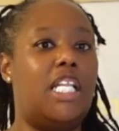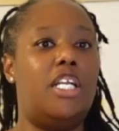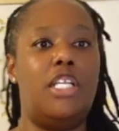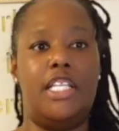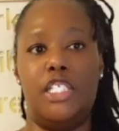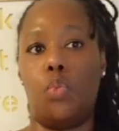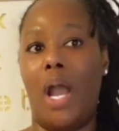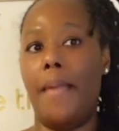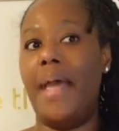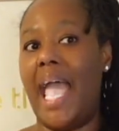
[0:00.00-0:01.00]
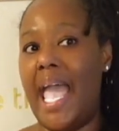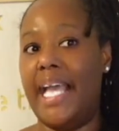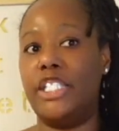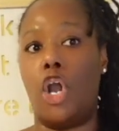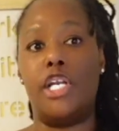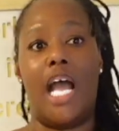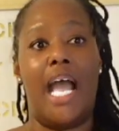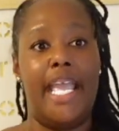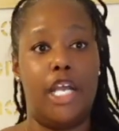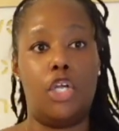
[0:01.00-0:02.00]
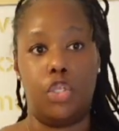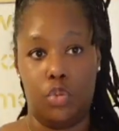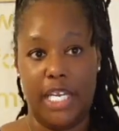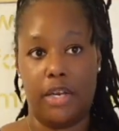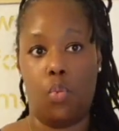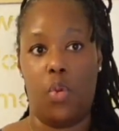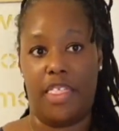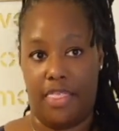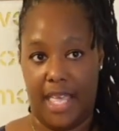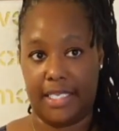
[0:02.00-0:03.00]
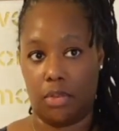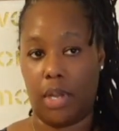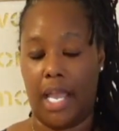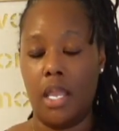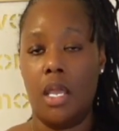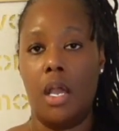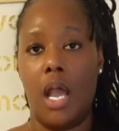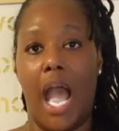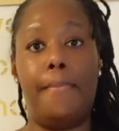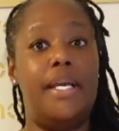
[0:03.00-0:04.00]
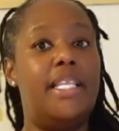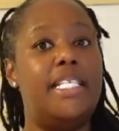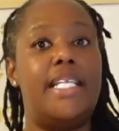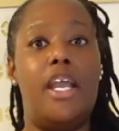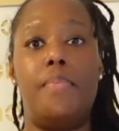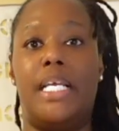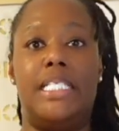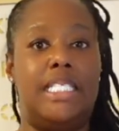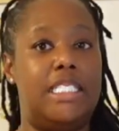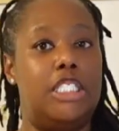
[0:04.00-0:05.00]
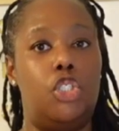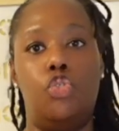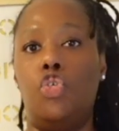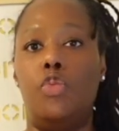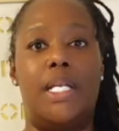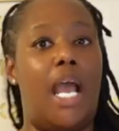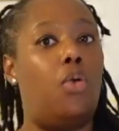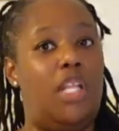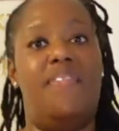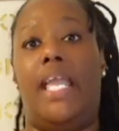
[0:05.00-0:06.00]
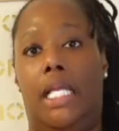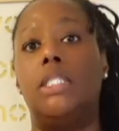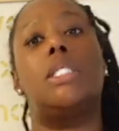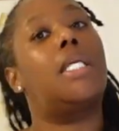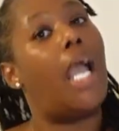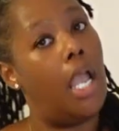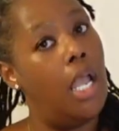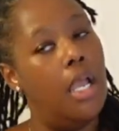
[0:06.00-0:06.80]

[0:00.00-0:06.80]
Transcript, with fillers: Clearly, these white pads are not included with this, okay? I put these there because this is YouTube and not OnlyFans. Okay?